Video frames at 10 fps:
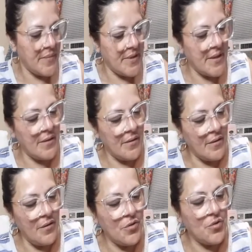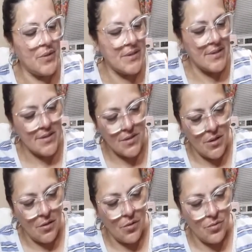Then you twist it to
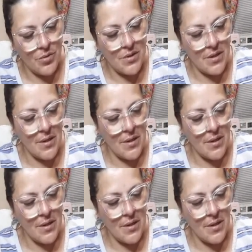close.